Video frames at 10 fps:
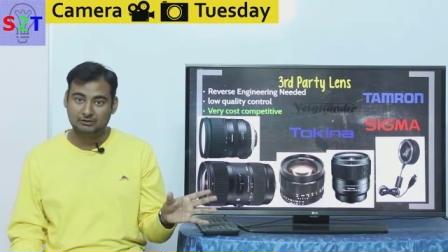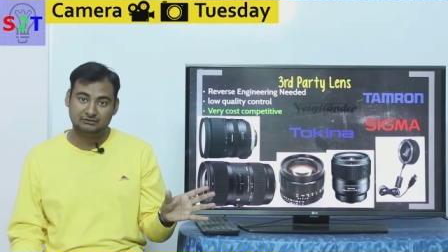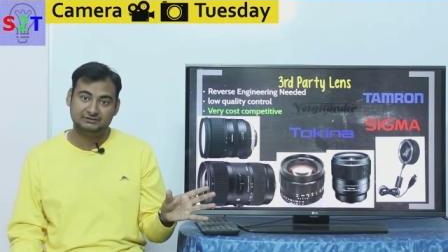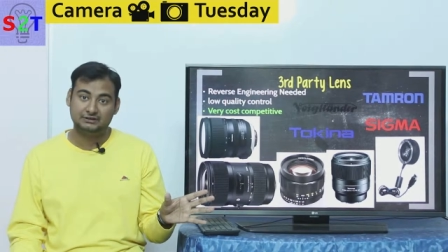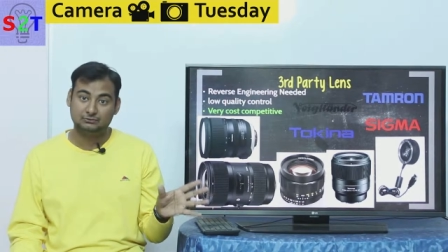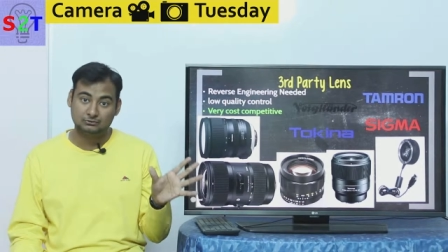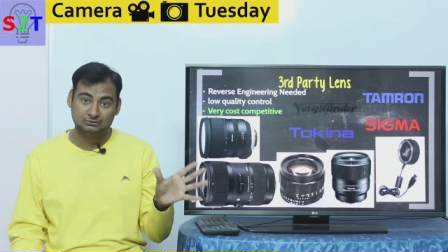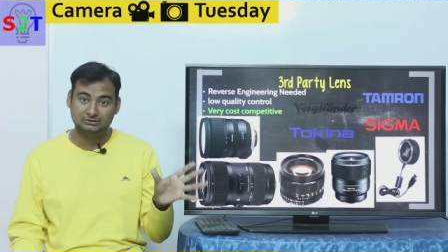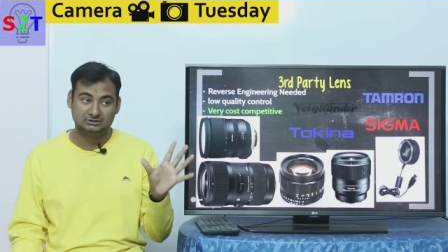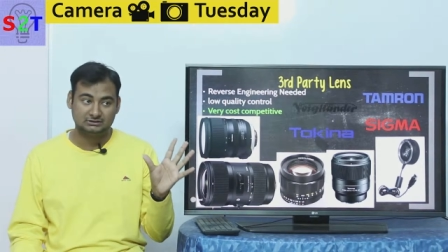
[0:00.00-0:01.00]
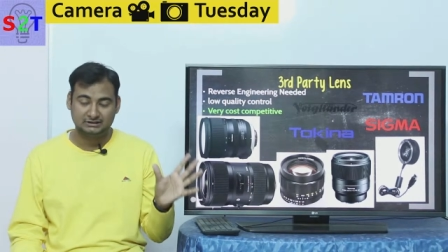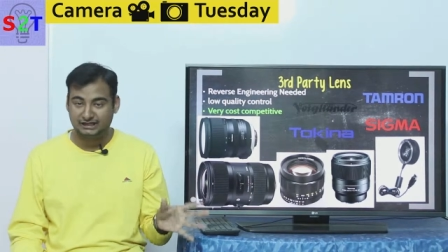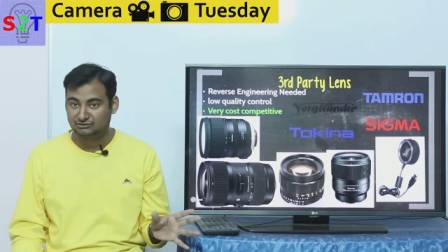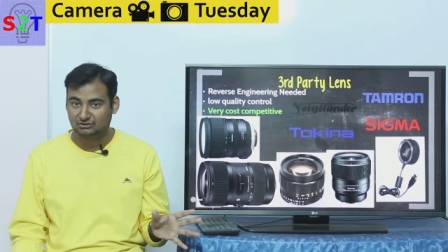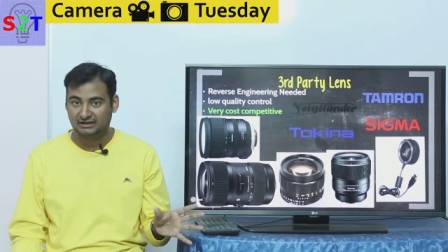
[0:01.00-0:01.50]
one of their own uh,
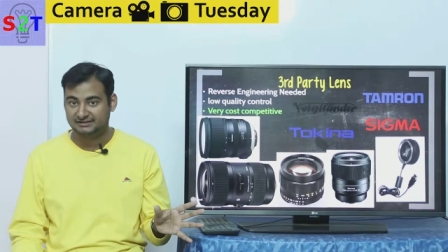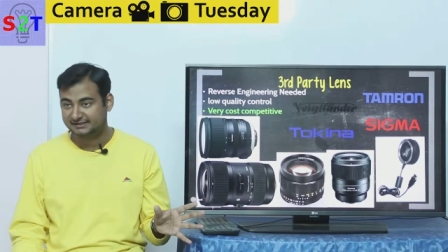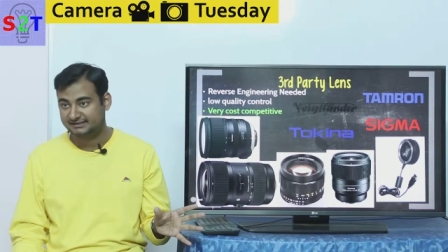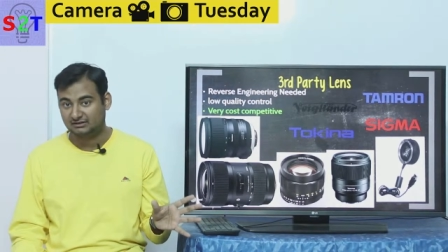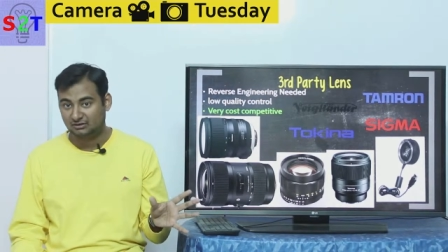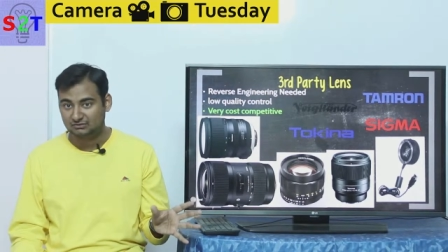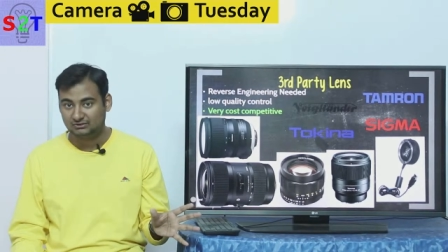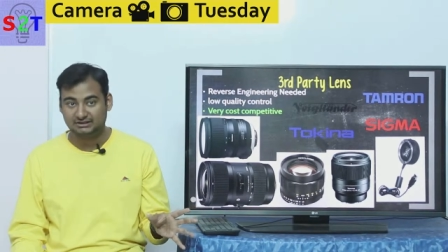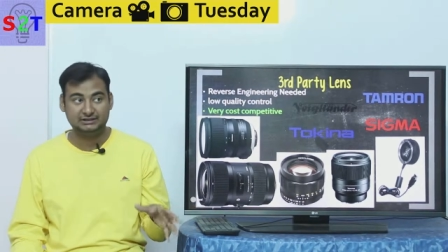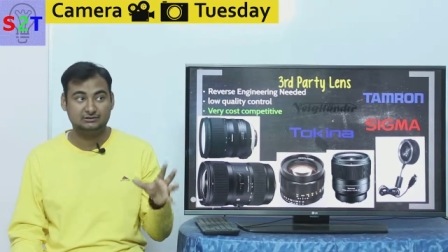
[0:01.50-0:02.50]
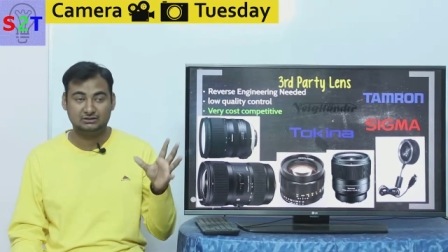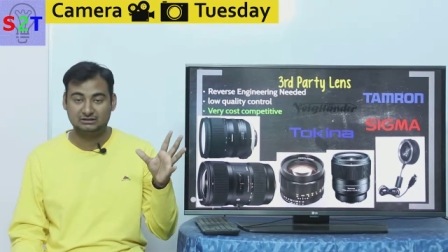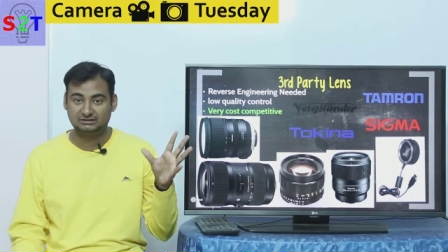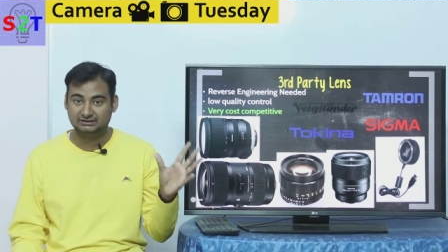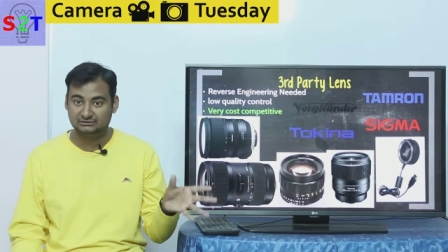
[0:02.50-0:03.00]
Nikkor lenses are not working or
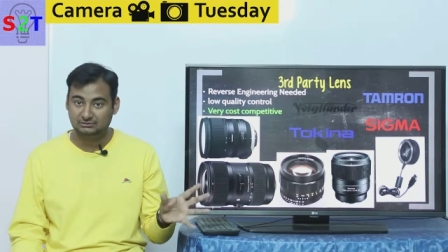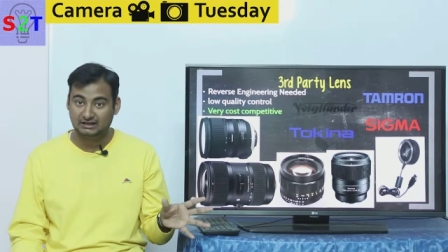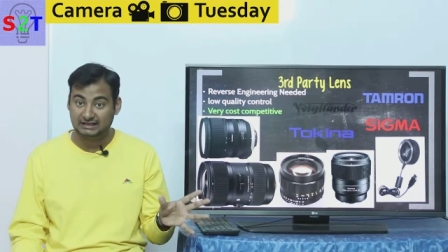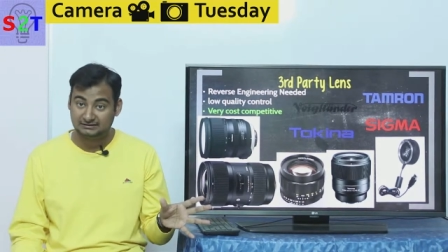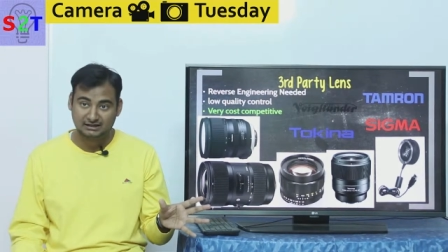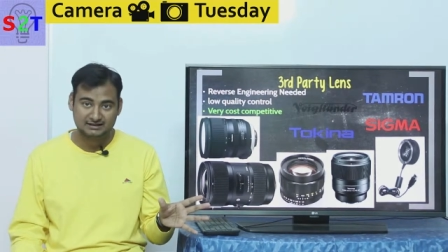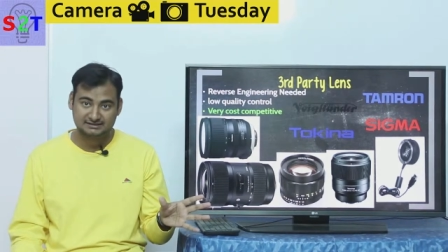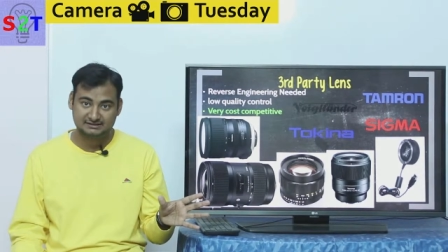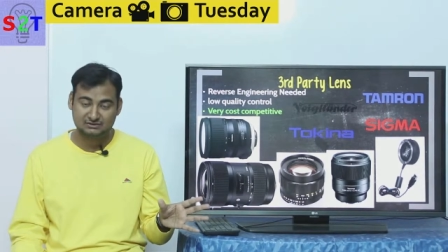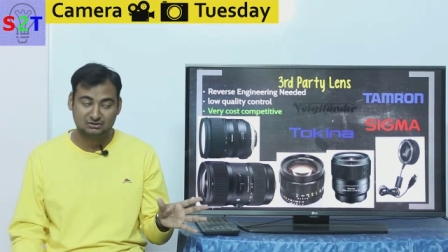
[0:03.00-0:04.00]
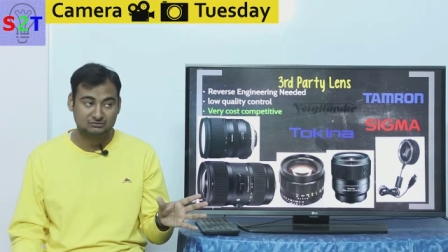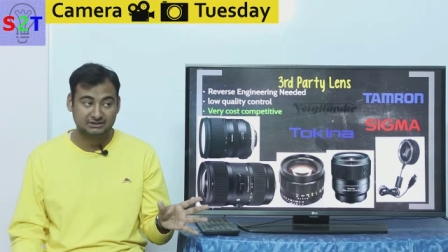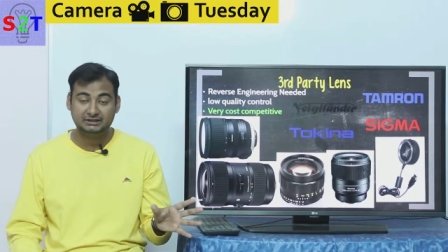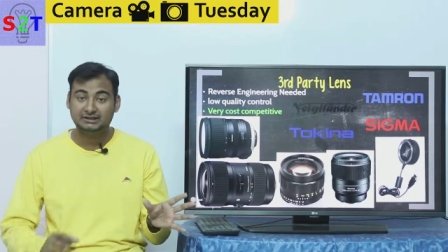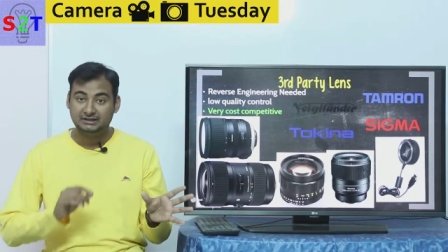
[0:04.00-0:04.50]
uh, their own glasses is not
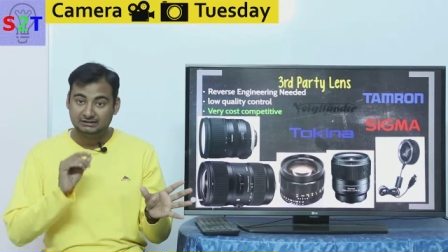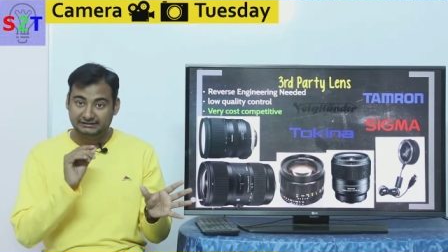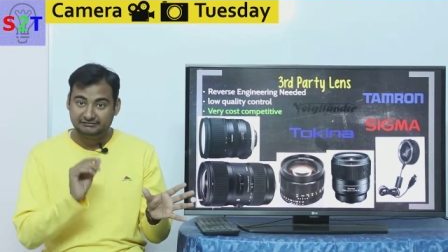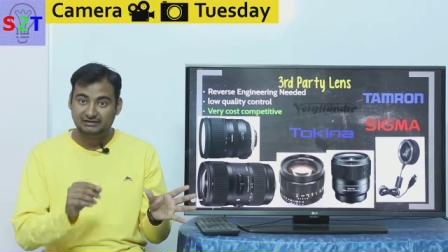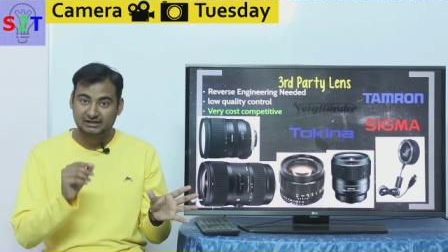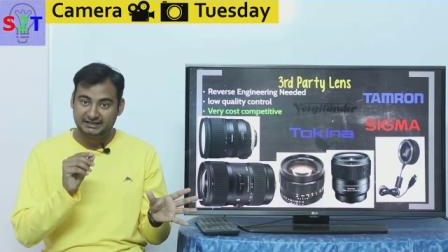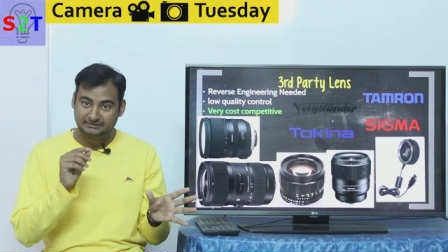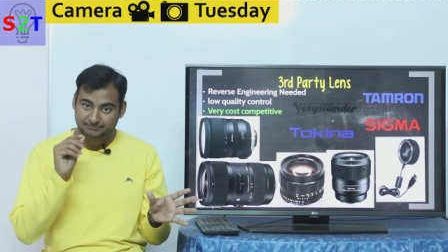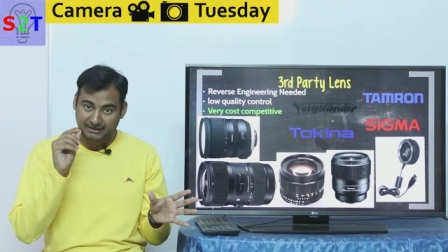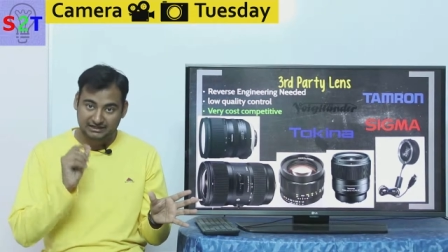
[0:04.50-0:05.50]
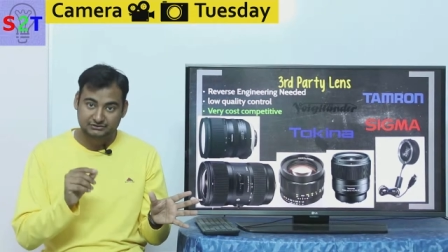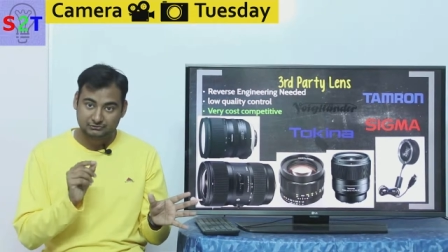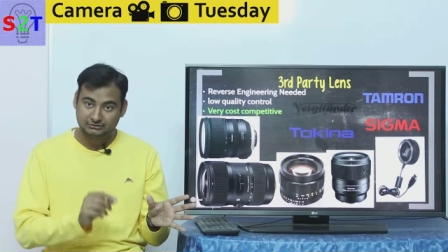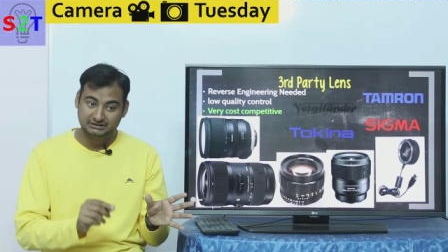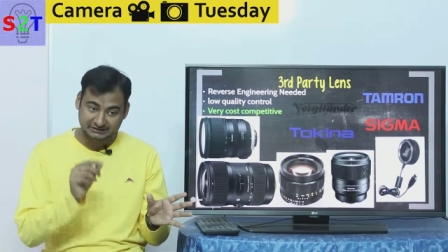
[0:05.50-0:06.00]
working, they will write a patch
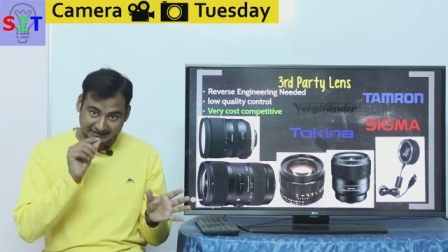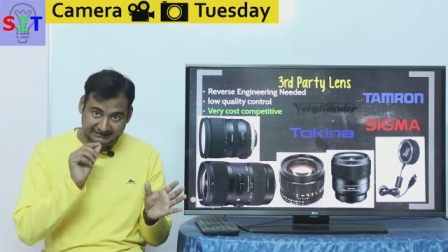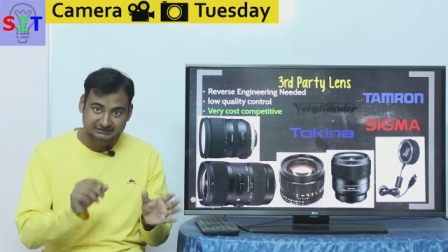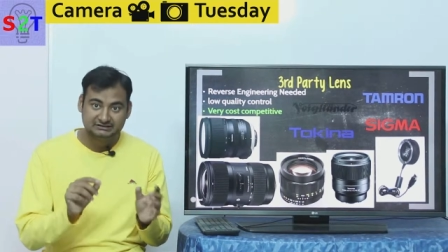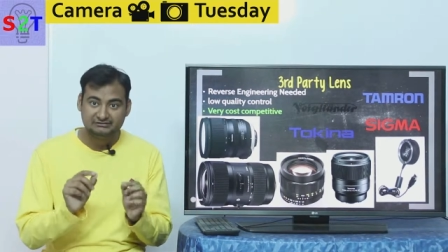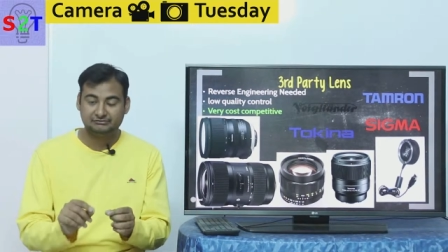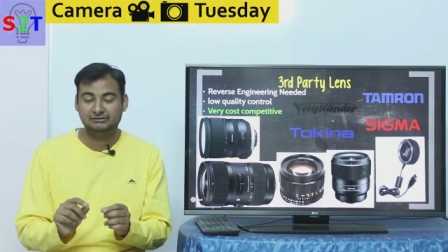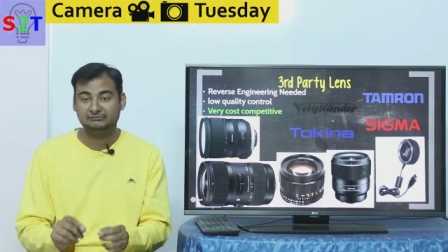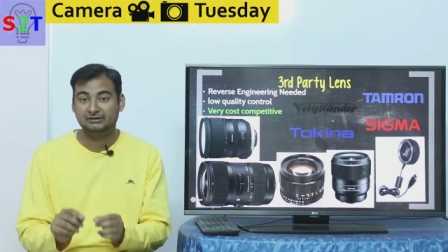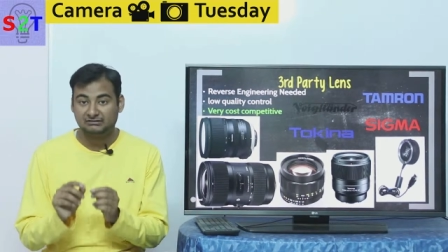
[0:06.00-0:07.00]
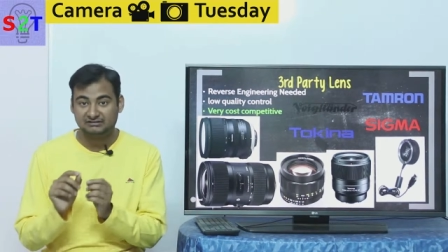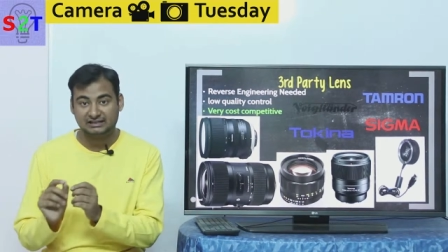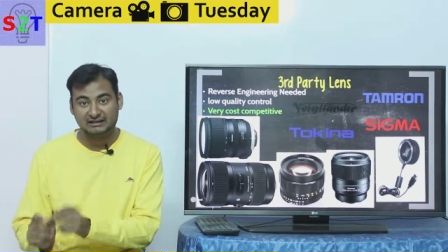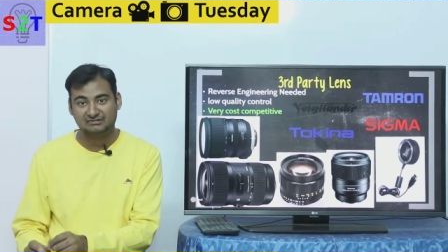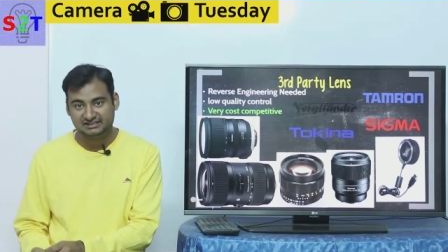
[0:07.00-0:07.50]
code in the firmware of the
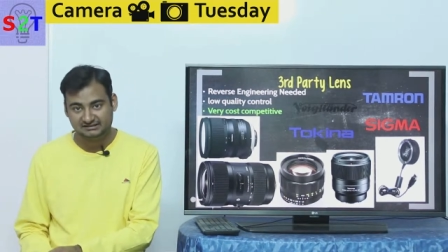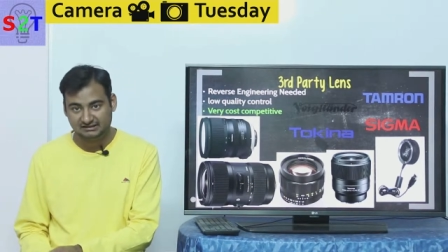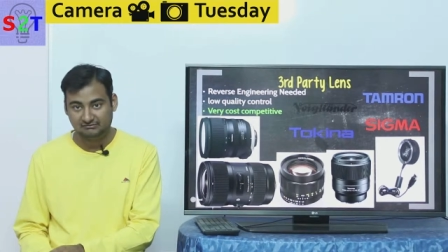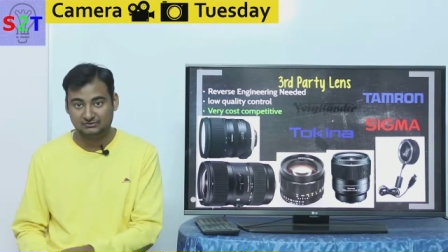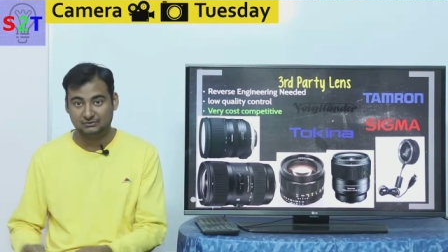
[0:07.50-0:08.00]
camera itself.